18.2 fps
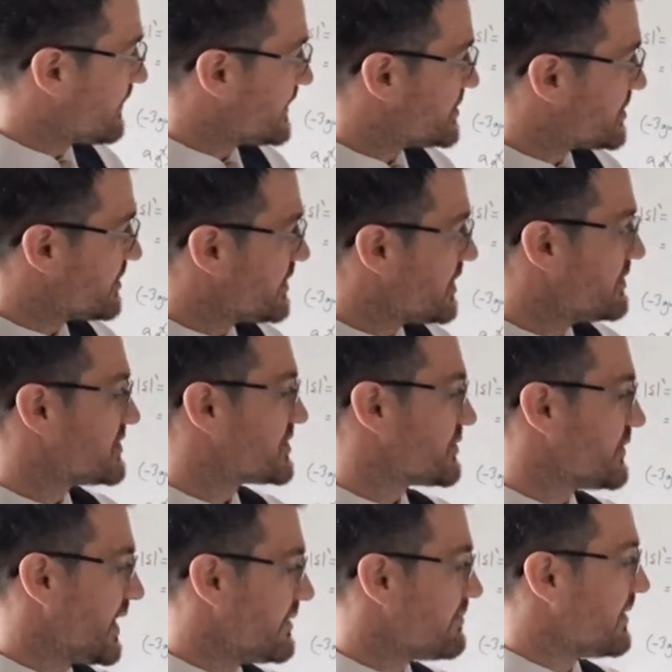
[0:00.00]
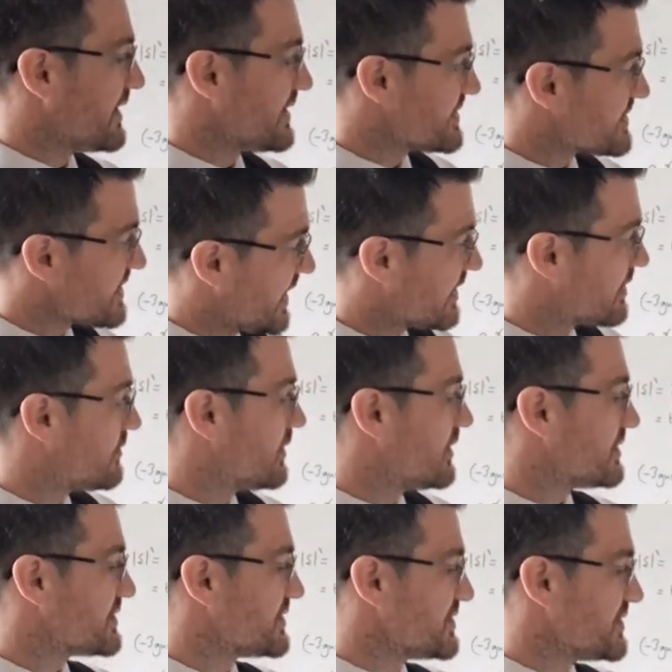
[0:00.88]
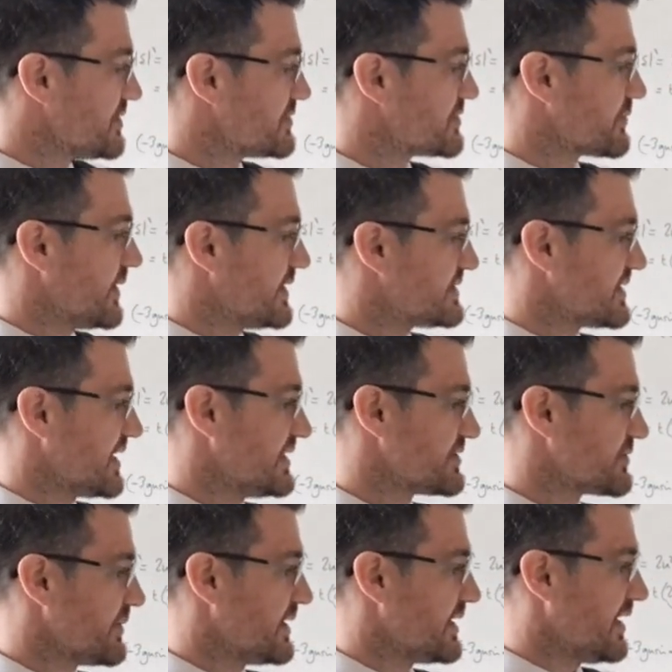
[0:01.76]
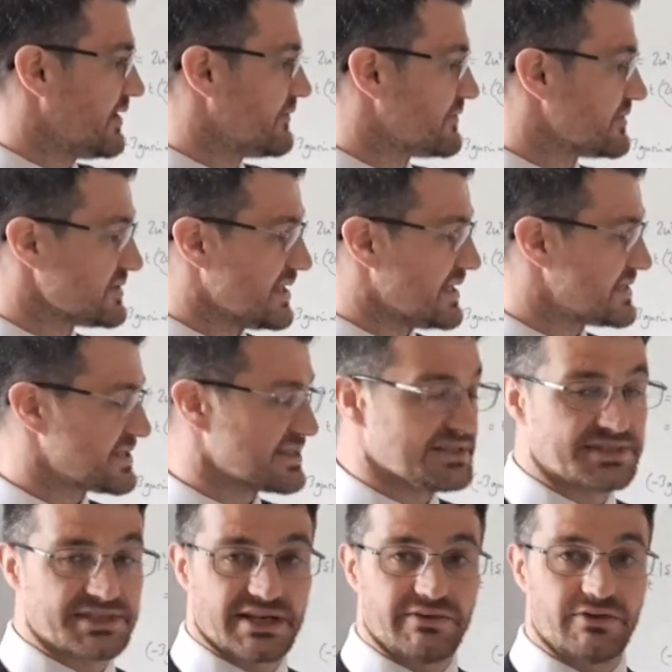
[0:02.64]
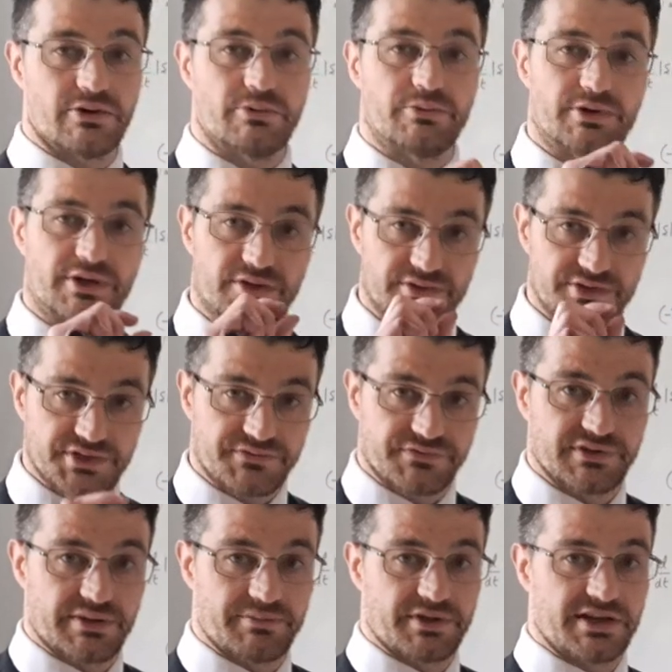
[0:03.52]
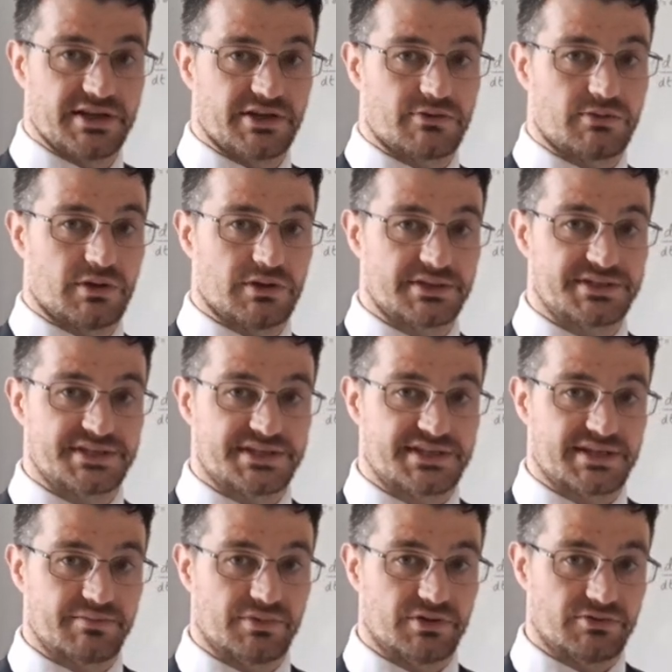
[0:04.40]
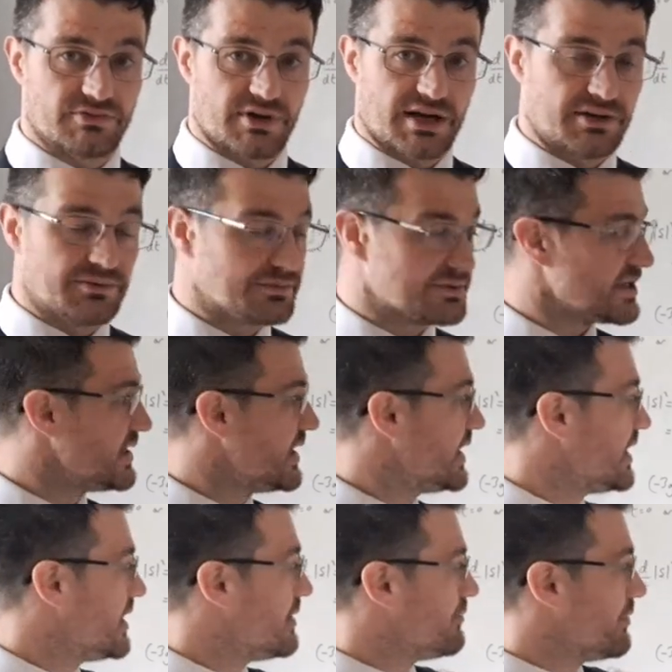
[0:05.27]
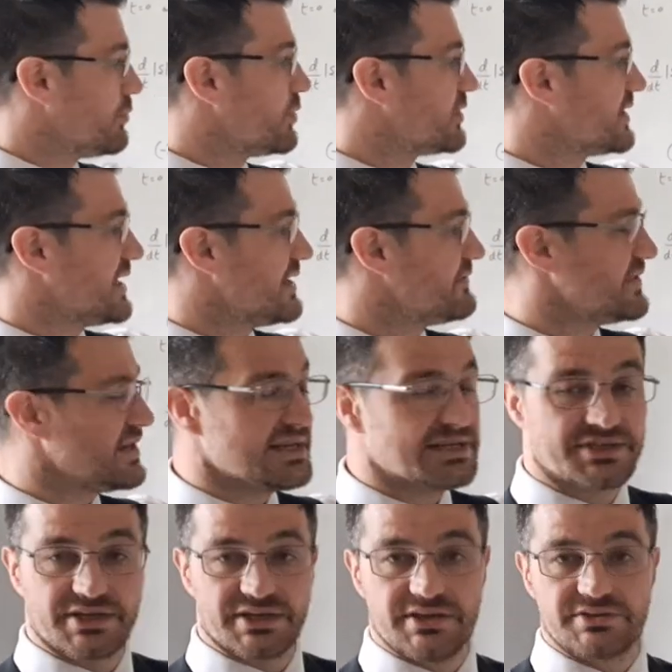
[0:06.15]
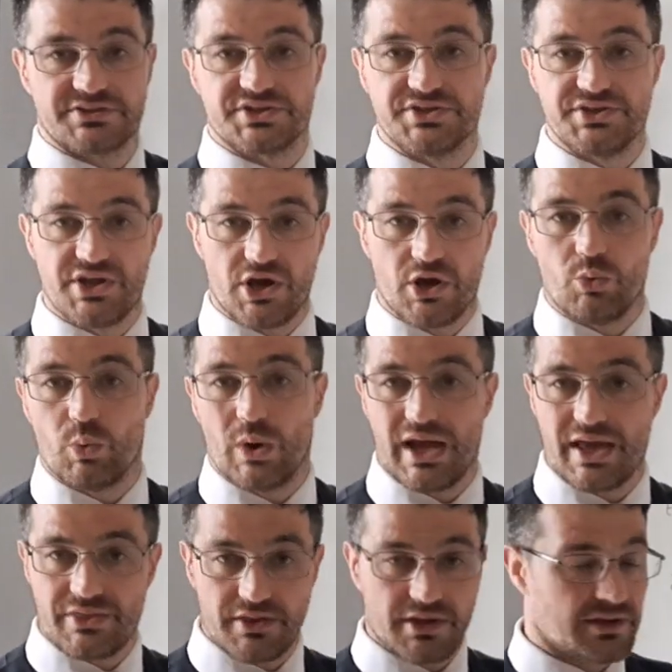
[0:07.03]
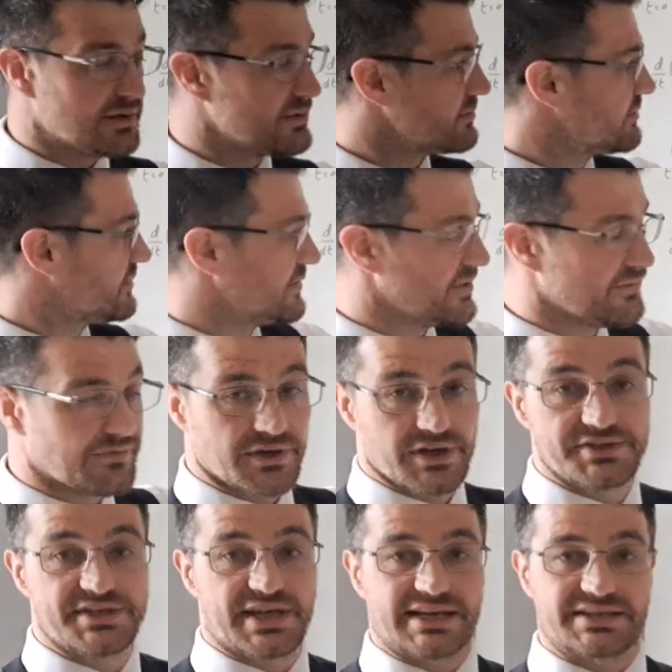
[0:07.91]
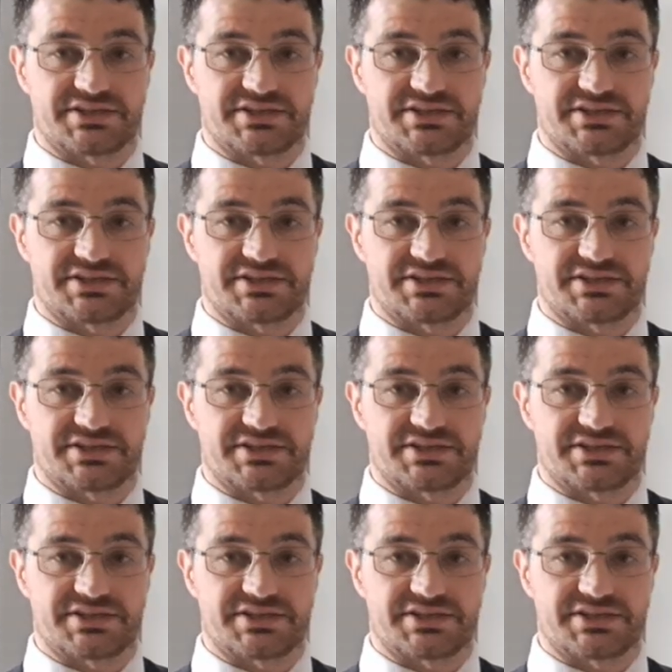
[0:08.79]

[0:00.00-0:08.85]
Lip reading: 2u squared minus 9/4 u squared sine squared alpha is less than 0, we could just flip the inequality symbol around. We wouldn't even need to know where the vertex